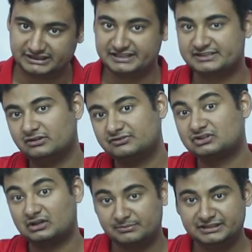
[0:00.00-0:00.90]
instead of
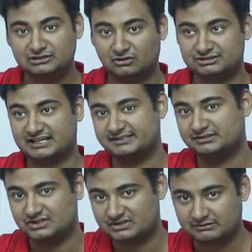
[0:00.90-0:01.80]
scrubbing the launch as in
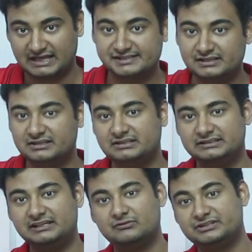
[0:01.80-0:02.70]
just cancel it
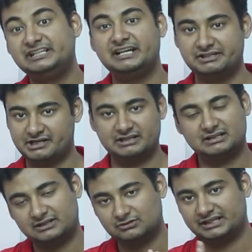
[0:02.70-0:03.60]
they delayed it
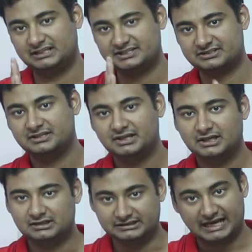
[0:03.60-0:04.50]
like okay let's
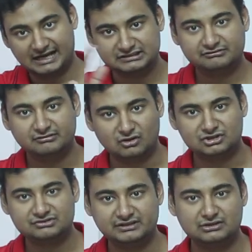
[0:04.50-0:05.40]
they had the
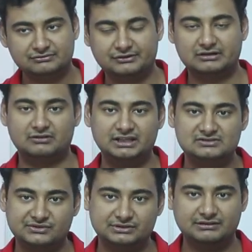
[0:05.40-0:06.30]
launch window for a while
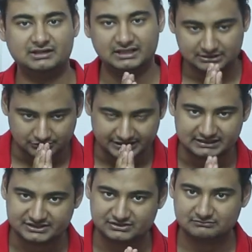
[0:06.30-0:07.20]
so they were like okay
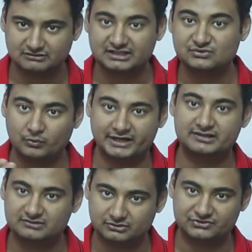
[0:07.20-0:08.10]
let's let's wait
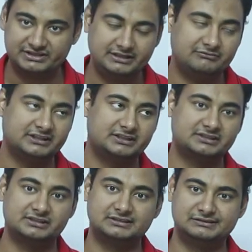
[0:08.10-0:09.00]
to see whether
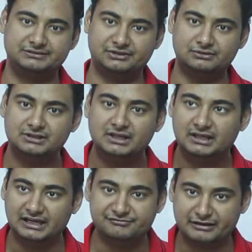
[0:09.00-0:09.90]
the you know
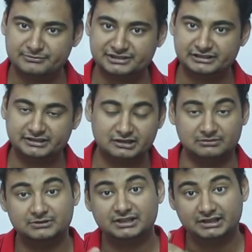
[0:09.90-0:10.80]
environment cleared
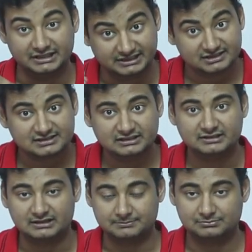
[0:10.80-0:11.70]
up it does
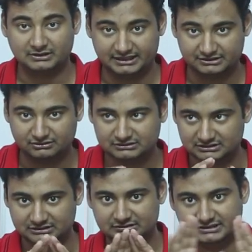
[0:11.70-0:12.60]
clear up like you know
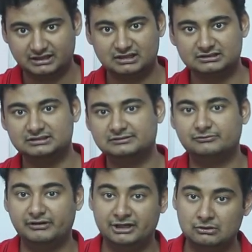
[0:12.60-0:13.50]
the they got the
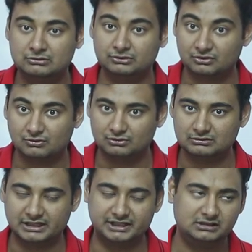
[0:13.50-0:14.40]
window to
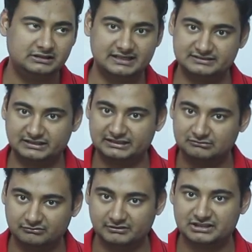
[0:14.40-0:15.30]
go ahead as in like
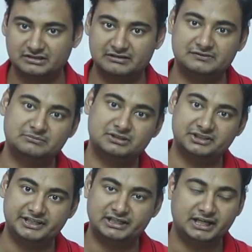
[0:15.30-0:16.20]
weather gave them the
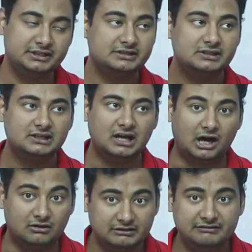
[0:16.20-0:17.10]
green light
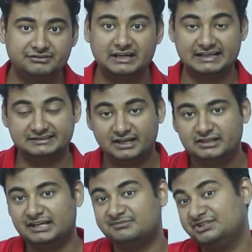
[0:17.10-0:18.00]
however at
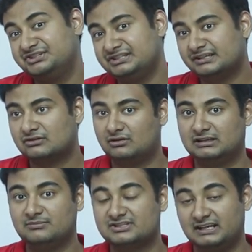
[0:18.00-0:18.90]
that time an engineer
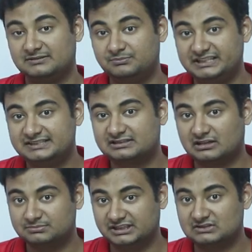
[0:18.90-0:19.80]
called them it's like please
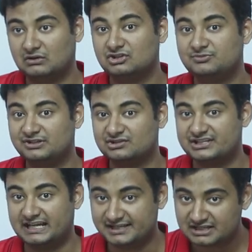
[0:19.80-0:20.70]
scrub this launch
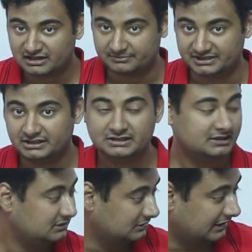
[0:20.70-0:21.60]
because srb
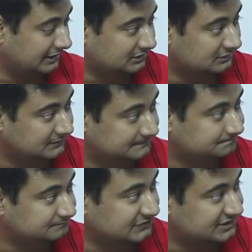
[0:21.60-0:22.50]
like uh,
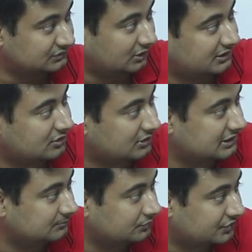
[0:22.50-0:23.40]
this solid
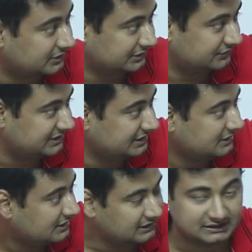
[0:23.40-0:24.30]
rocket booster you
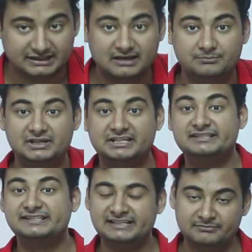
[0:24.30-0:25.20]
see they are built
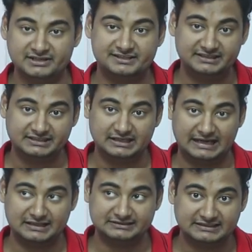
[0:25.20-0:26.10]
in segments
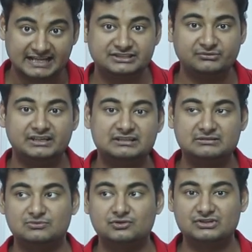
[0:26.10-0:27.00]
and that's where
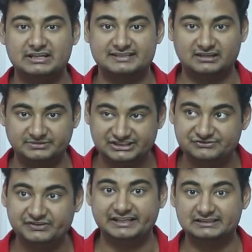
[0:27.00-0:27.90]
the most srbs
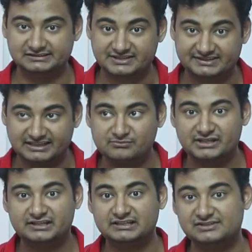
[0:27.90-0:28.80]
fail the
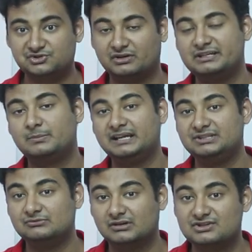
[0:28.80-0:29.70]
segment is joined by
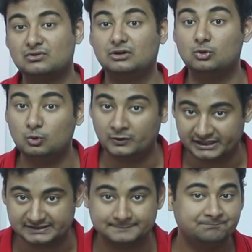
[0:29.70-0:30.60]
what's called
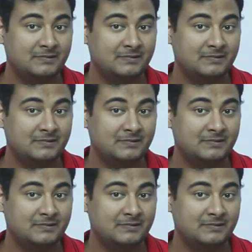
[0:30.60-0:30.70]
o-ring